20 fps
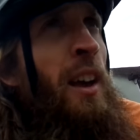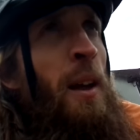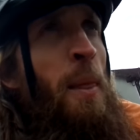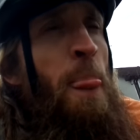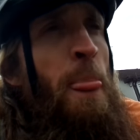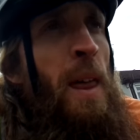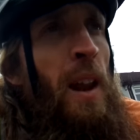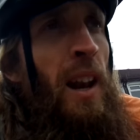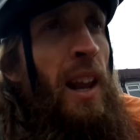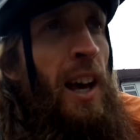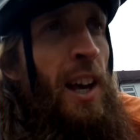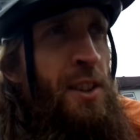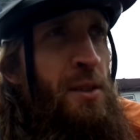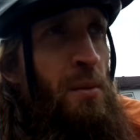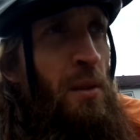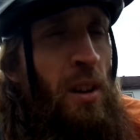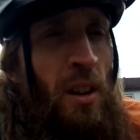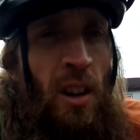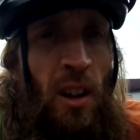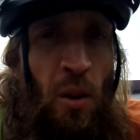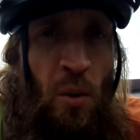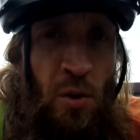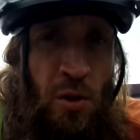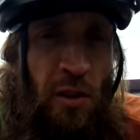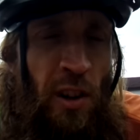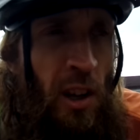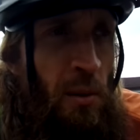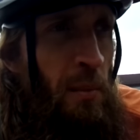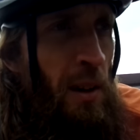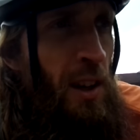The last one I'd always
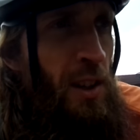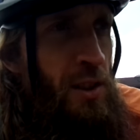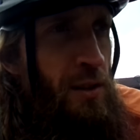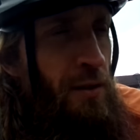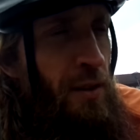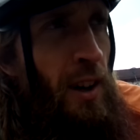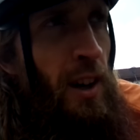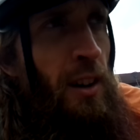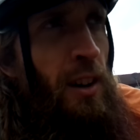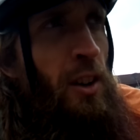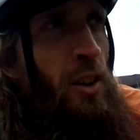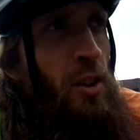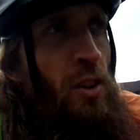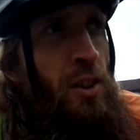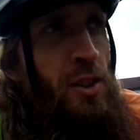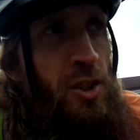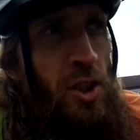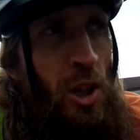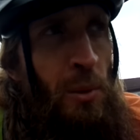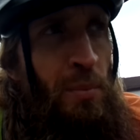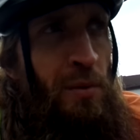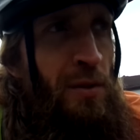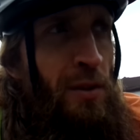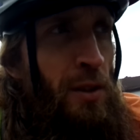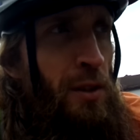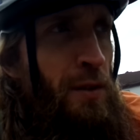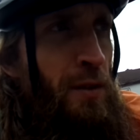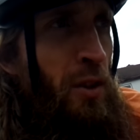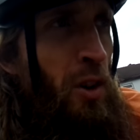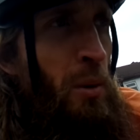recommend is a very good
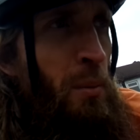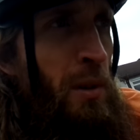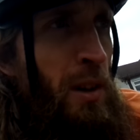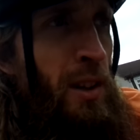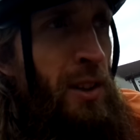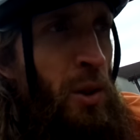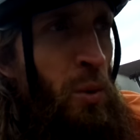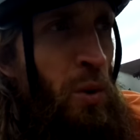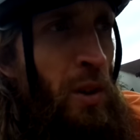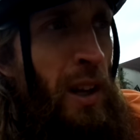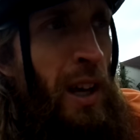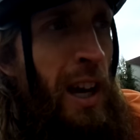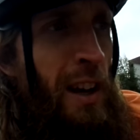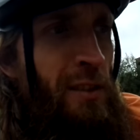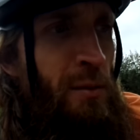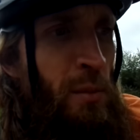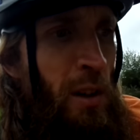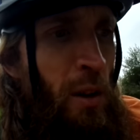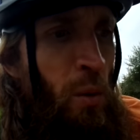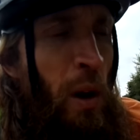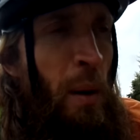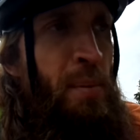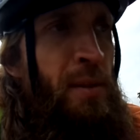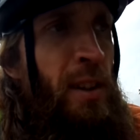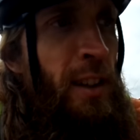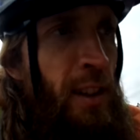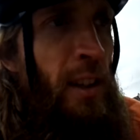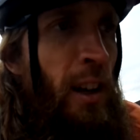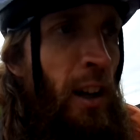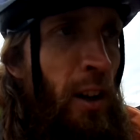superfood formula. The one I have on my
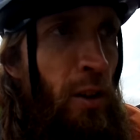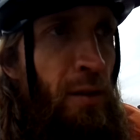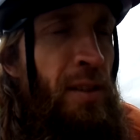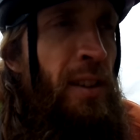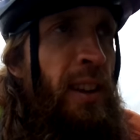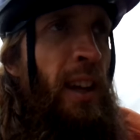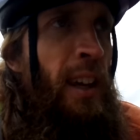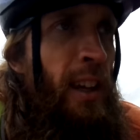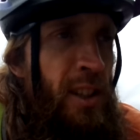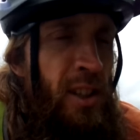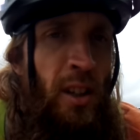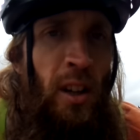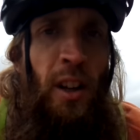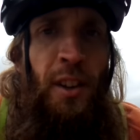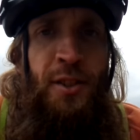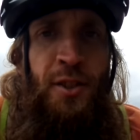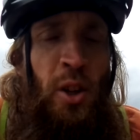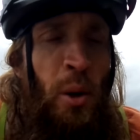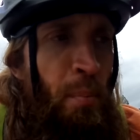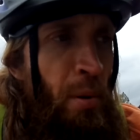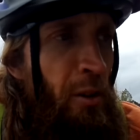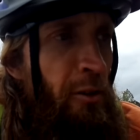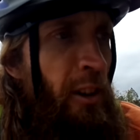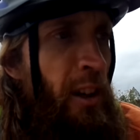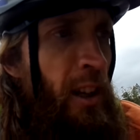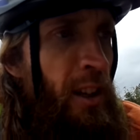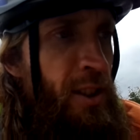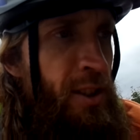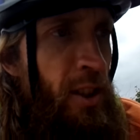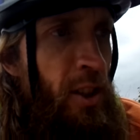website that I love to take is called
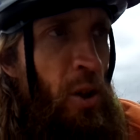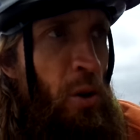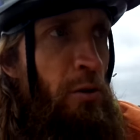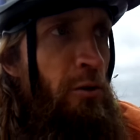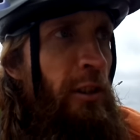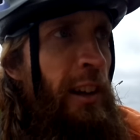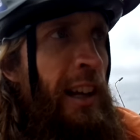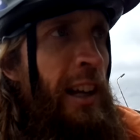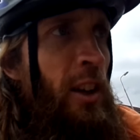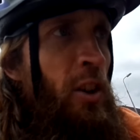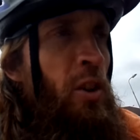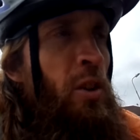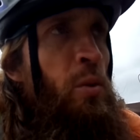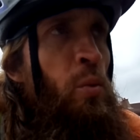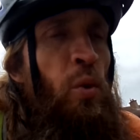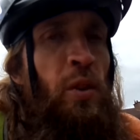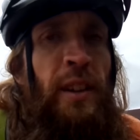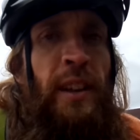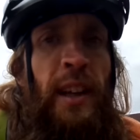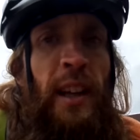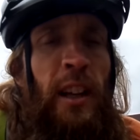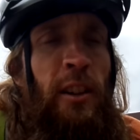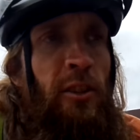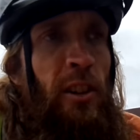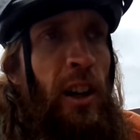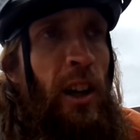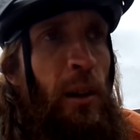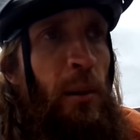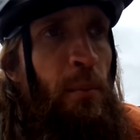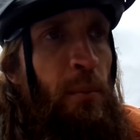Supergreens. You do a really good 1
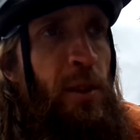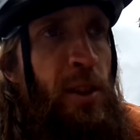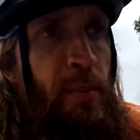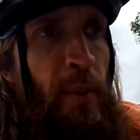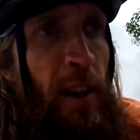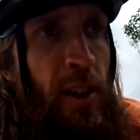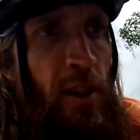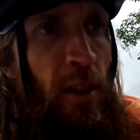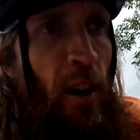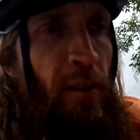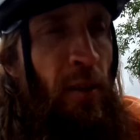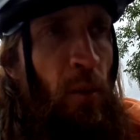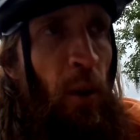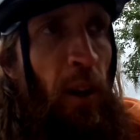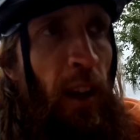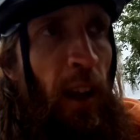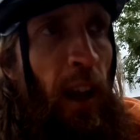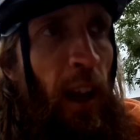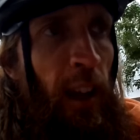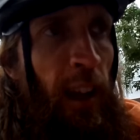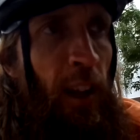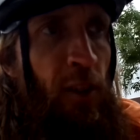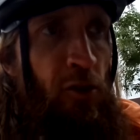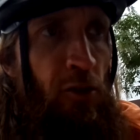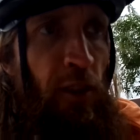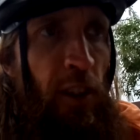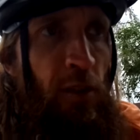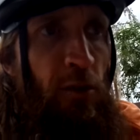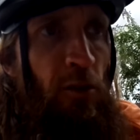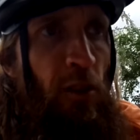kilogram special offer where you get
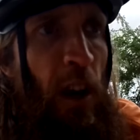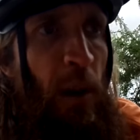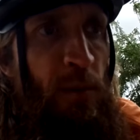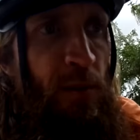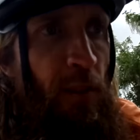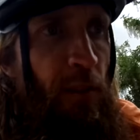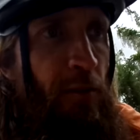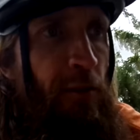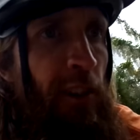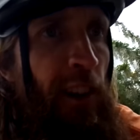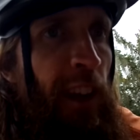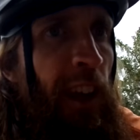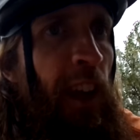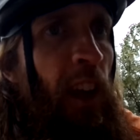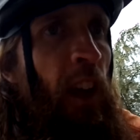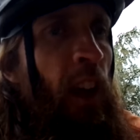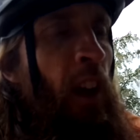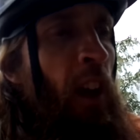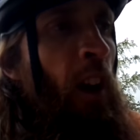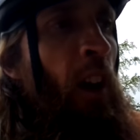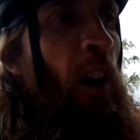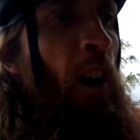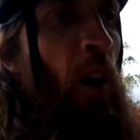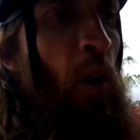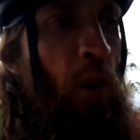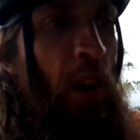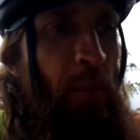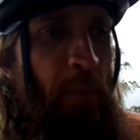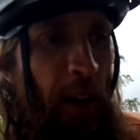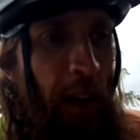300 grams for free. I
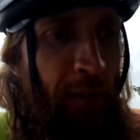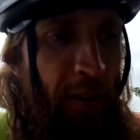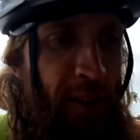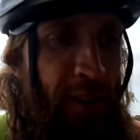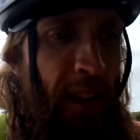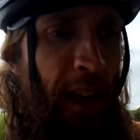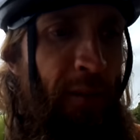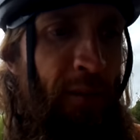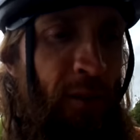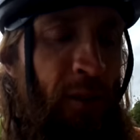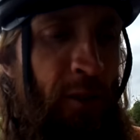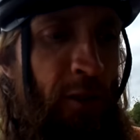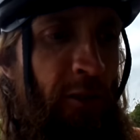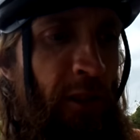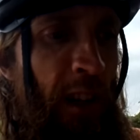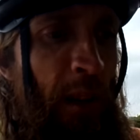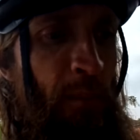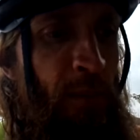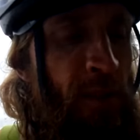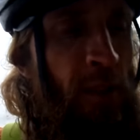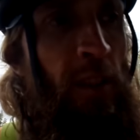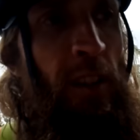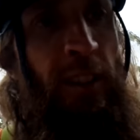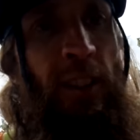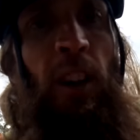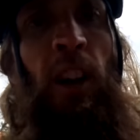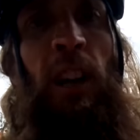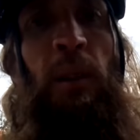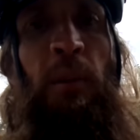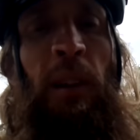only pay for 700 grams or a
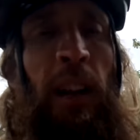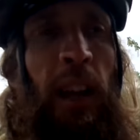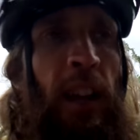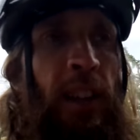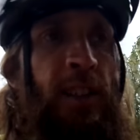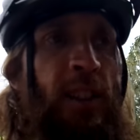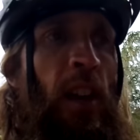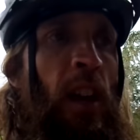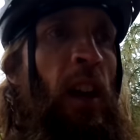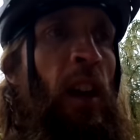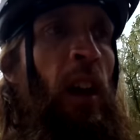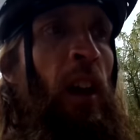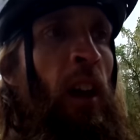tiny bit less.